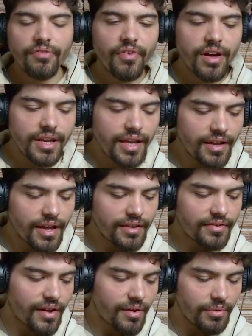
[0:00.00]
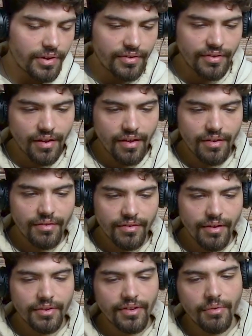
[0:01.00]
funny as I was
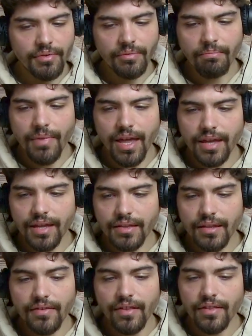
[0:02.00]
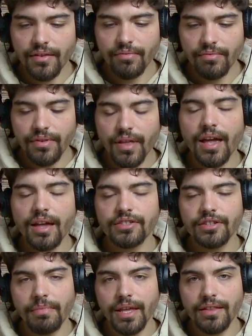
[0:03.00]
making these. I
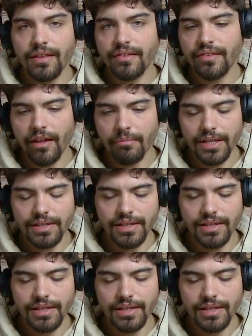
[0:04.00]
actually made this segment